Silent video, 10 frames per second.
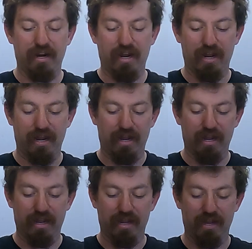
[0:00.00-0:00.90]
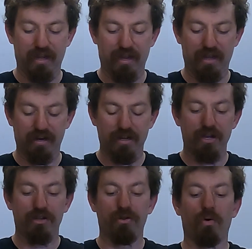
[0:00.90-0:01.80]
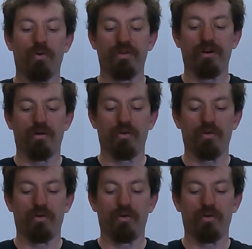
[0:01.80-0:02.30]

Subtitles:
and you're